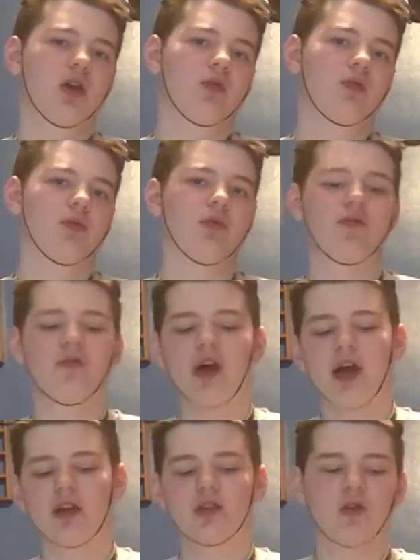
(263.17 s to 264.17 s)
removed
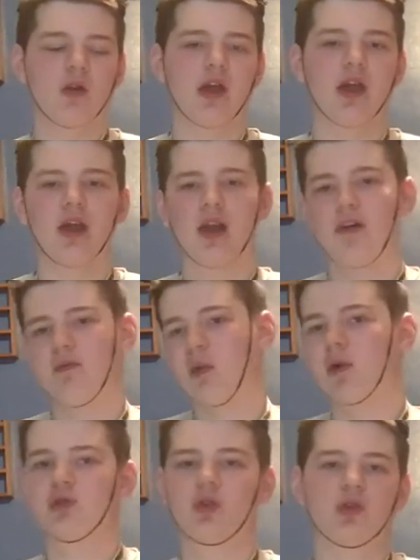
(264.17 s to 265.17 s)
that so they can have
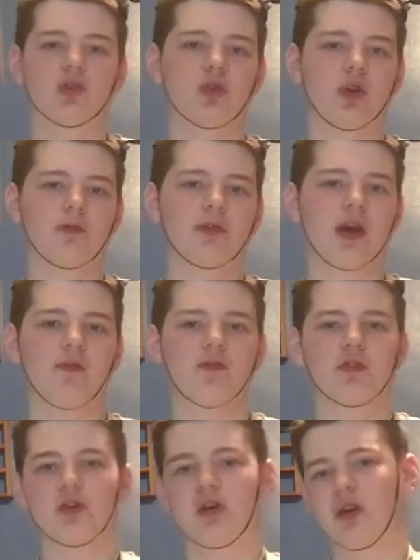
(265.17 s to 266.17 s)
most of the screen time for
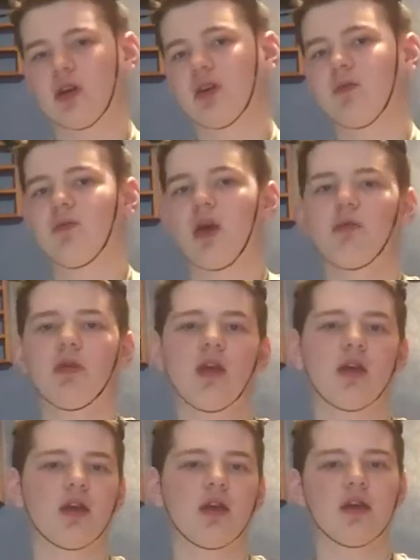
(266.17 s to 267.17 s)
Sonic. Maybe they
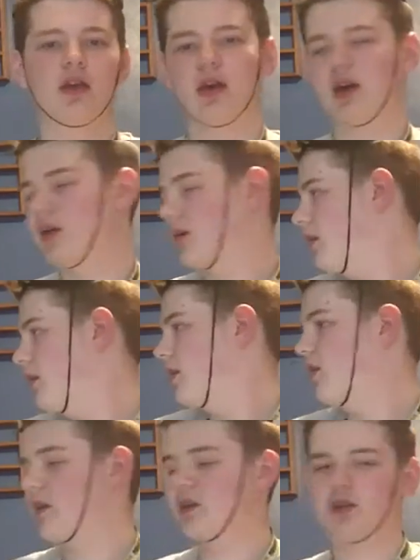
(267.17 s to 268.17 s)
can
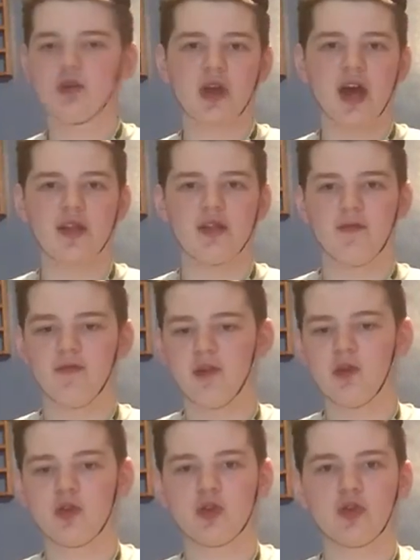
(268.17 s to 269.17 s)
do that in the
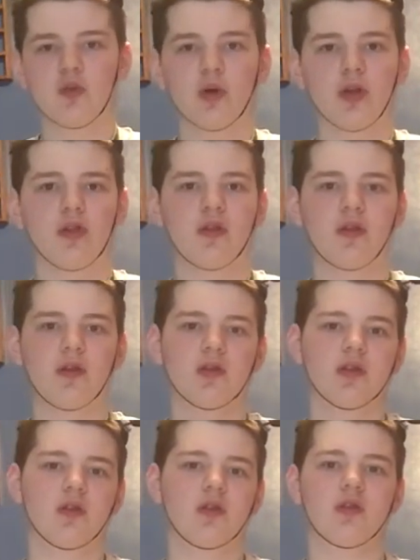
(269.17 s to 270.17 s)
future with
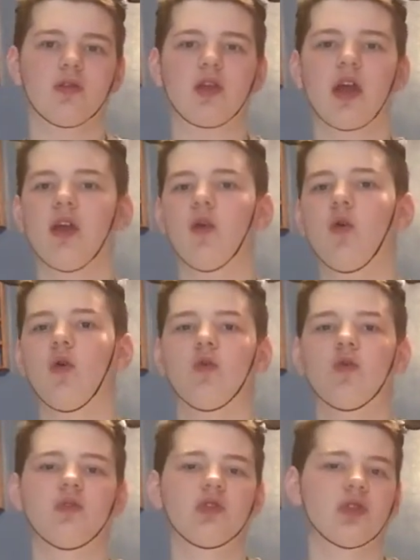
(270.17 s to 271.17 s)

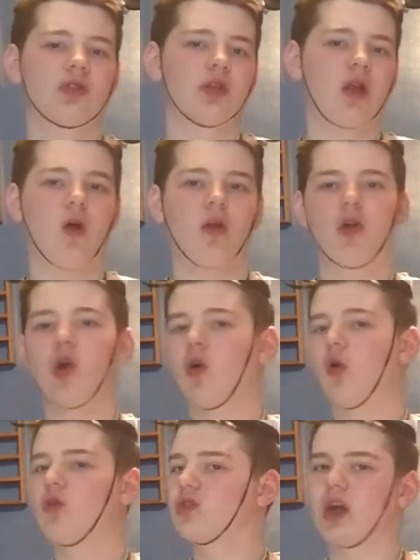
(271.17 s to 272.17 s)
Tails,
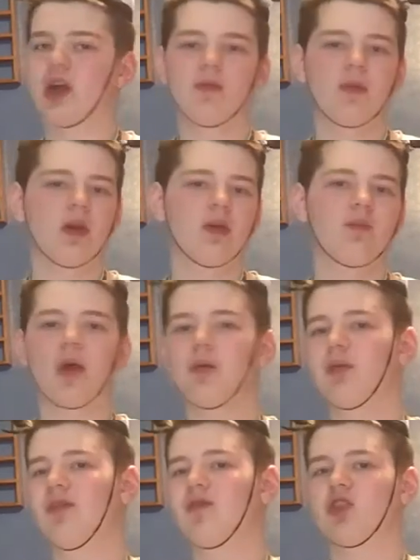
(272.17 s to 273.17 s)
Knuckles, Amy,
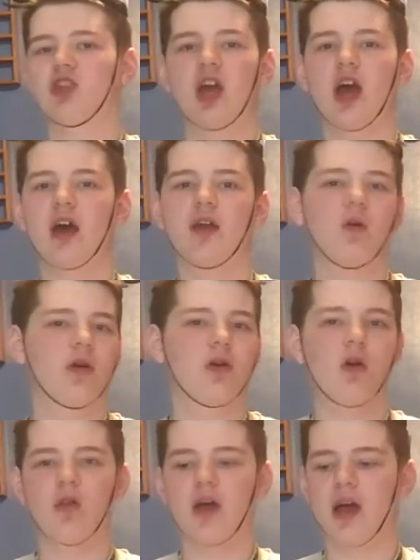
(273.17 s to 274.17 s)
maybe even Shadow and
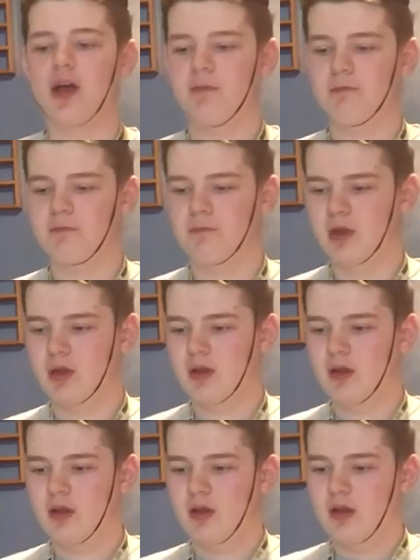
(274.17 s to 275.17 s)
all
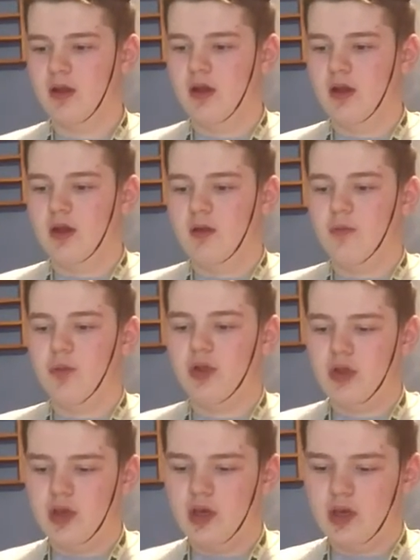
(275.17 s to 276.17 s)
that. But
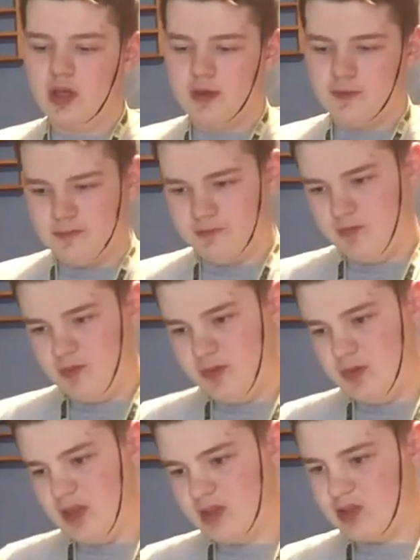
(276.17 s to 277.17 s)
then,
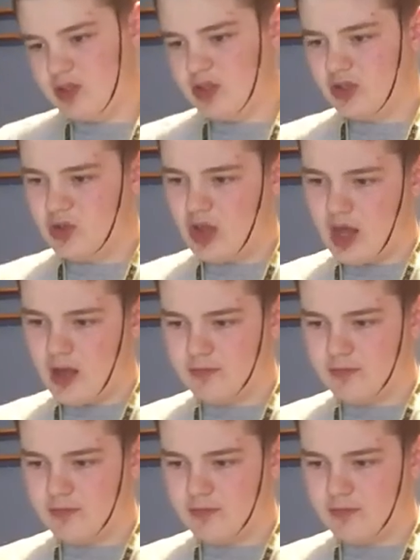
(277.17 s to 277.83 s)
that's just that.